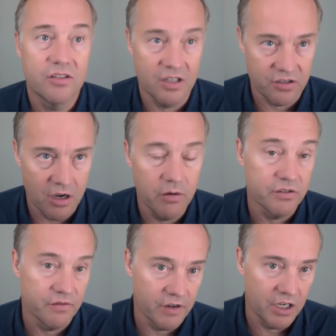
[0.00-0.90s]

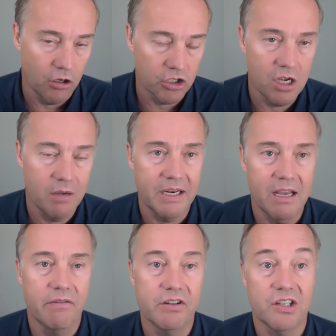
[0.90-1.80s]
Cisco is a very large
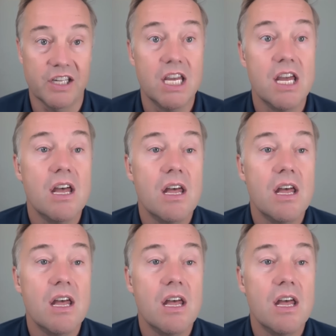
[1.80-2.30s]
company, obviously,